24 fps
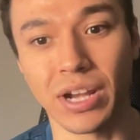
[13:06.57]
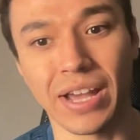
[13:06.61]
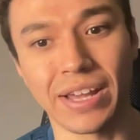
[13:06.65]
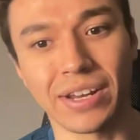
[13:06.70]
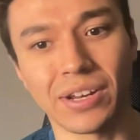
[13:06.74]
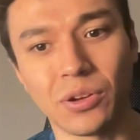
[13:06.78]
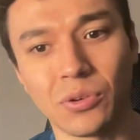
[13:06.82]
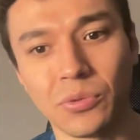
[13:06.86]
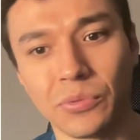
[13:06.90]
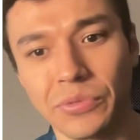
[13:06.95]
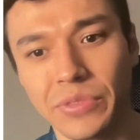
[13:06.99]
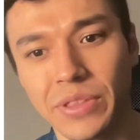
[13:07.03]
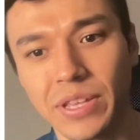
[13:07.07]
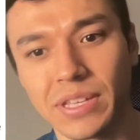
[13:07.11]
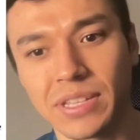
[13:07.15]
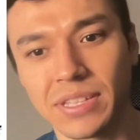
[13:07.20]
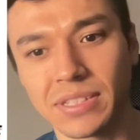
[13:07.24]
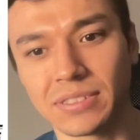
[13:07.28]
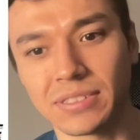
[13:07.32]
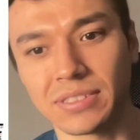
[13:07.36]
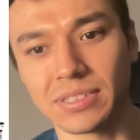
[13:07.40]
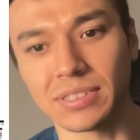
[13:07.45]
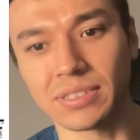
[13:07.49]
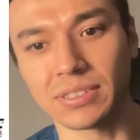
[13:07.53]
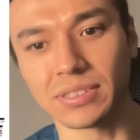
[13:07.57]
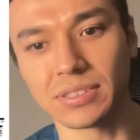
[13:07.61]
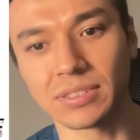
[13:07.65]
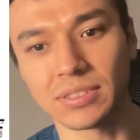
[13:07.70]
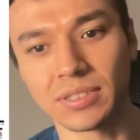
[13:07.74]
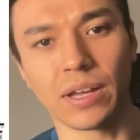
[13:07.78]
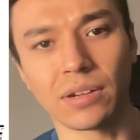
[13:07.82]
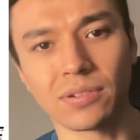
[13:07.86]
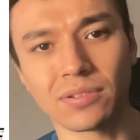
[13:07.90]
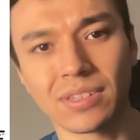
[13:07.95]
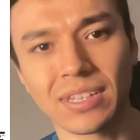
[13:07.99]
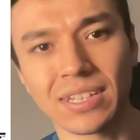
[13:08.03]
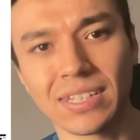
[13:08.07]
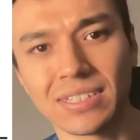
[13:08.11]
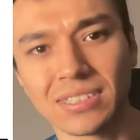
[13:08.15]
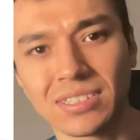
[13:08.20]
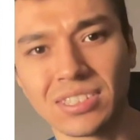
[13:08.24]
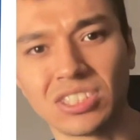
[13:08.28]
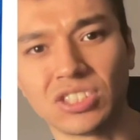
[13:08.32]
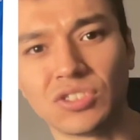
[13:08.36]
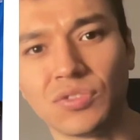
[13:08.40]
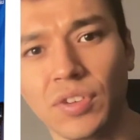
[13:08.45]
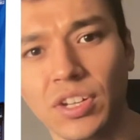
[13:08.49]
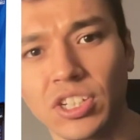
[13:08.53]
I don't think it's his
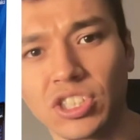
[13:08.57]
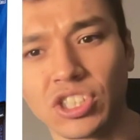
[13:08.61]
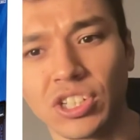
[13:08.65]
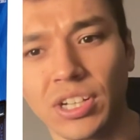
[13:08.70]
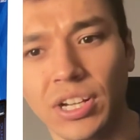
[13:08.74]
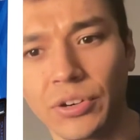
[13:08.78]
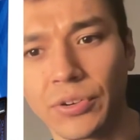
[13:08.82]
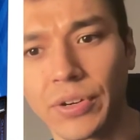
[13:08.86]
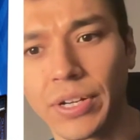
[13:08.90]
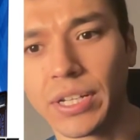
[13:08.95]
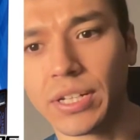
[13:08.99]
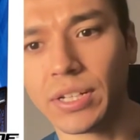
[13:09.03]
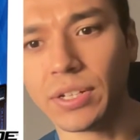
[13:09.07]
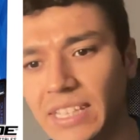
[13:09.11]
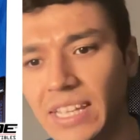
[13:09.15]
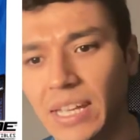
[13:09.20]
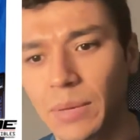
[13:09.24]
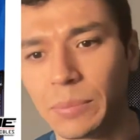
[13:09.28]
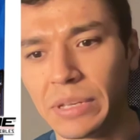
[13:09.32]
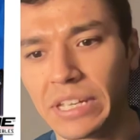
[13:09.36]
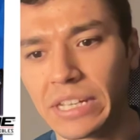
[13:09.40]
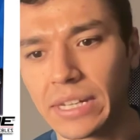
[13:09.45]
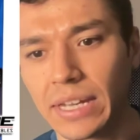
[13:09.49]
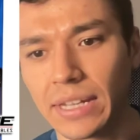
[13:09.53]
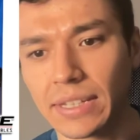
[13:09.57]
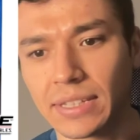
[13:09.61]
Visionary gimmick.